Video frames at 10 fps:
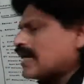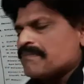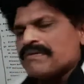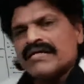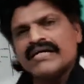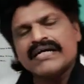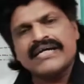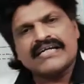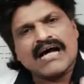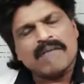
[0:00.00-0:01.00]
type
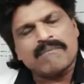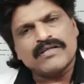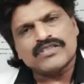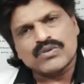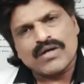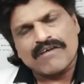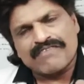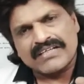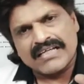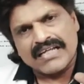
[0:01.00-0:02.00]
it appears to
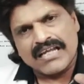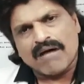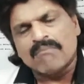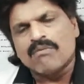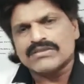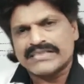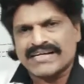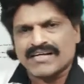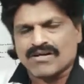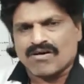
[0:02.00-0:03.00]
affect the
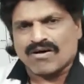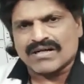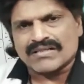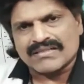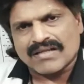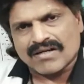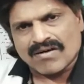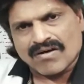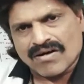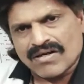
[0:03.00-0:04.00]
lumbosacral cord,
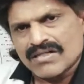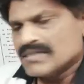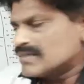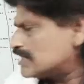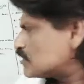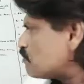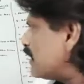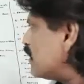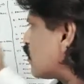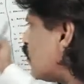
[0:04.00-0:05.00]
the
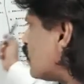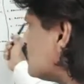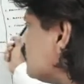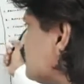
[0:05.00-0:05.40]
spinal cord.